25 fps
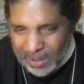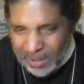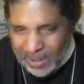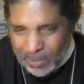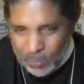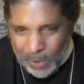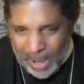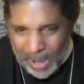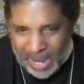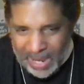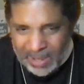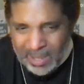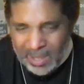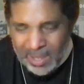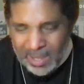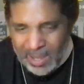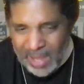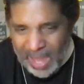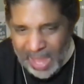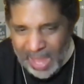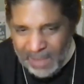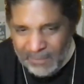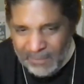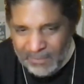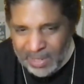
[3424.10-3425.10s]
and white,
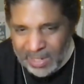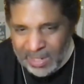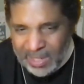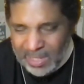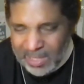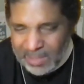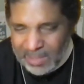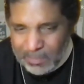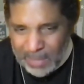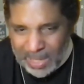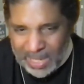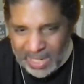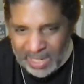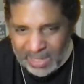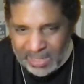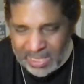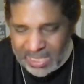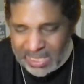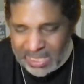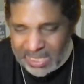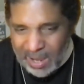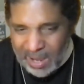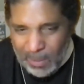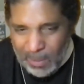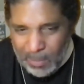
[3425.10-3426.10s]
having these
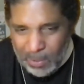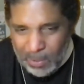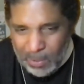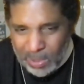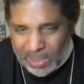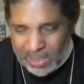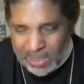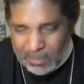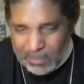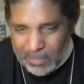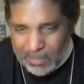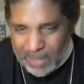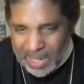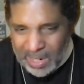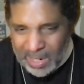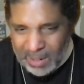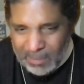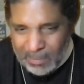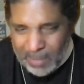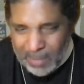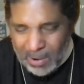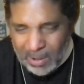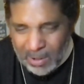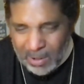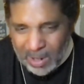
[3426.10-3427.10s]
meetings. Selma was a
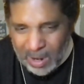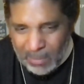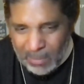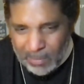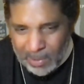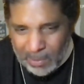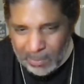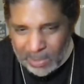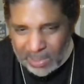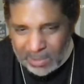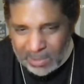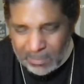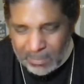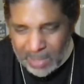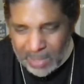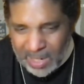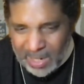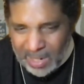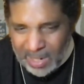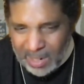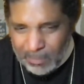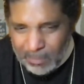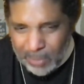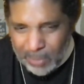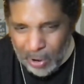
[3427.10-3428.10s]
meeting, Montgomery was a
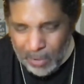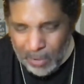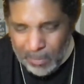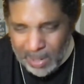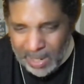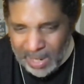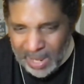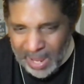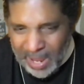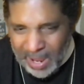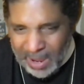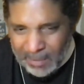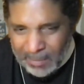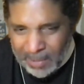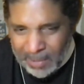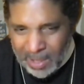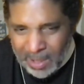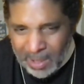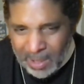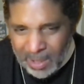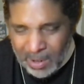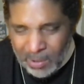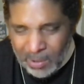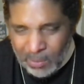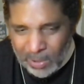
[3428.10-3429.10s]
meeting, Birmingham
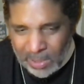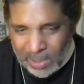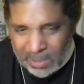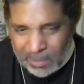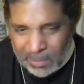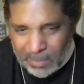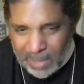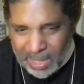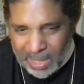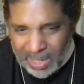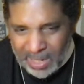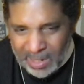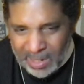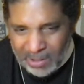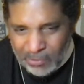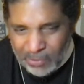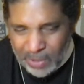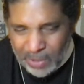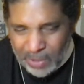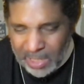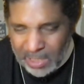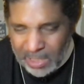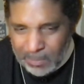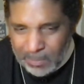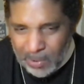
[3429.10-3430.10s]
was a meeting,
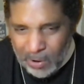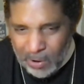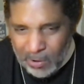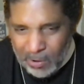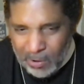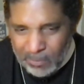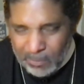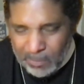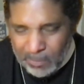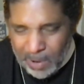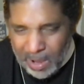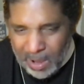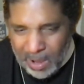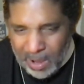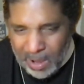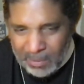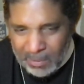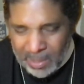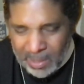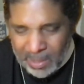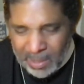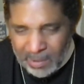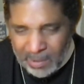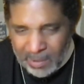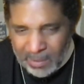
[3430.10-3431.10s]
Greensboro uh,
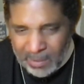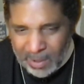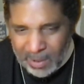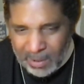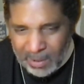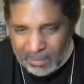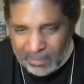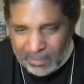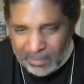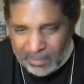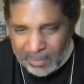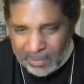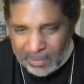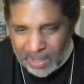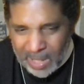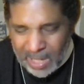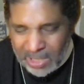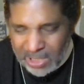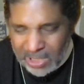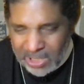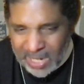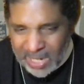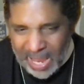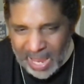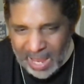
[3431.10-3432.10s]
um,
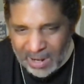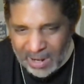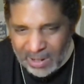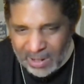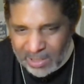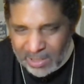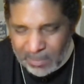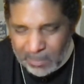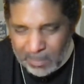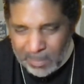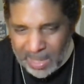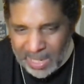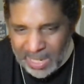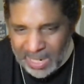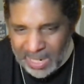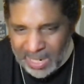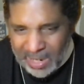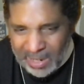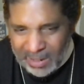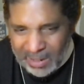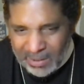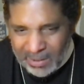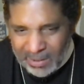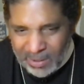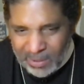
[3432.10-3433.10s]
lunch counter is a
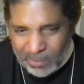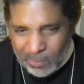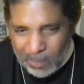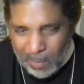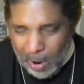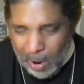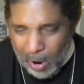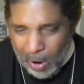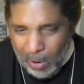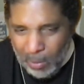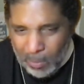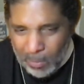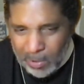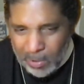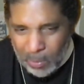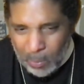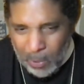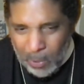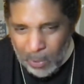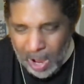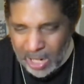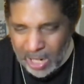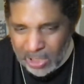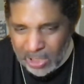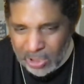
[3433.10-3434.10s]
meeting. Marl, the
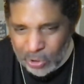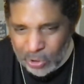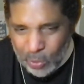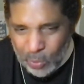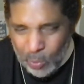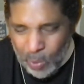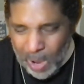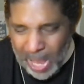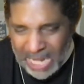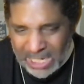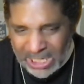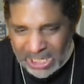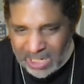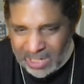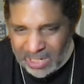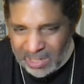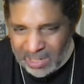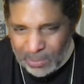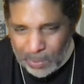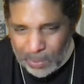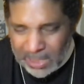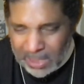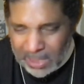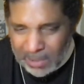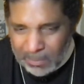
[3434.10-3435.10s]
watch on
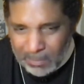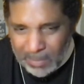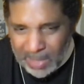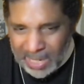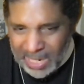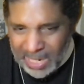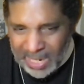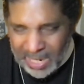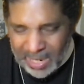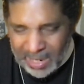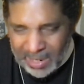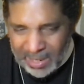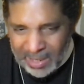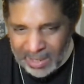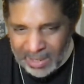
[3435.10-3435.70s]
Washington was a meeting.